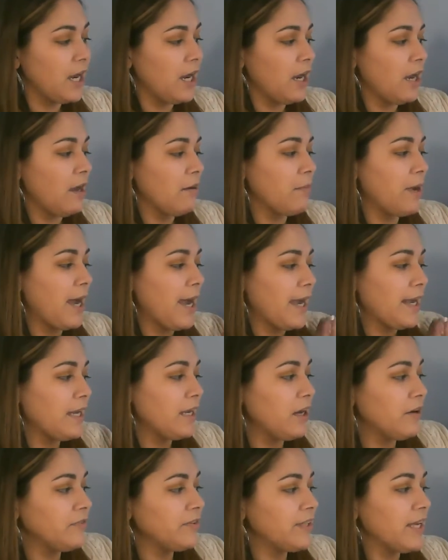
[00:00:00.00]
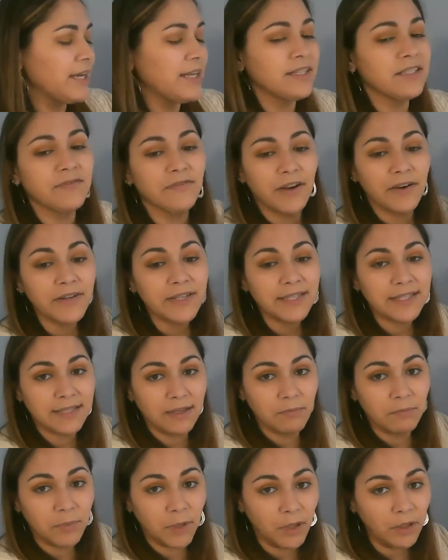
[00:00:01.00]
I love that it's very
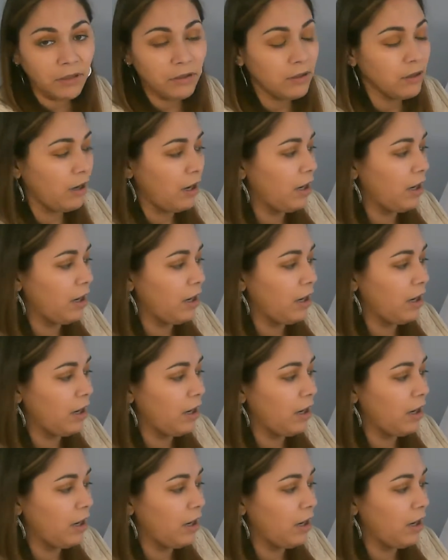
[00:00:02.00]
simple.